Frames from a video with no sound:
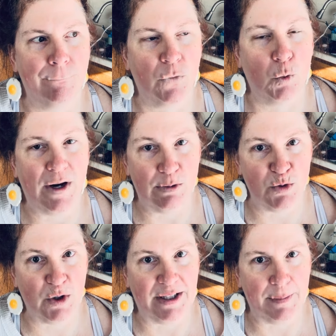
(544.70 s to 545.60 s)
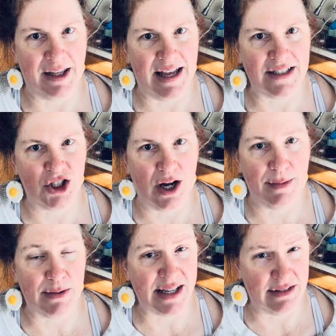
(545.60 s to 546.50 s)
When I was working my last job, I
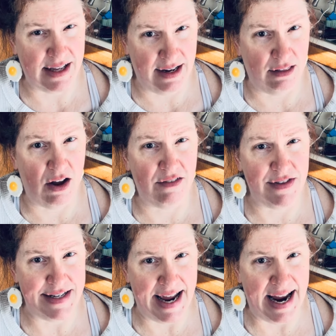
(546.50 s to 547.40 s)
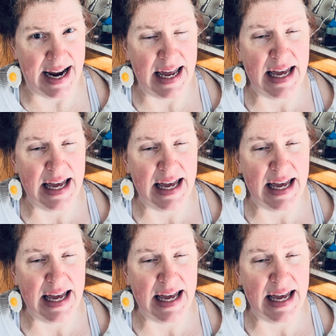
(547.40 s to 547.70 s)
was outside a lot of the day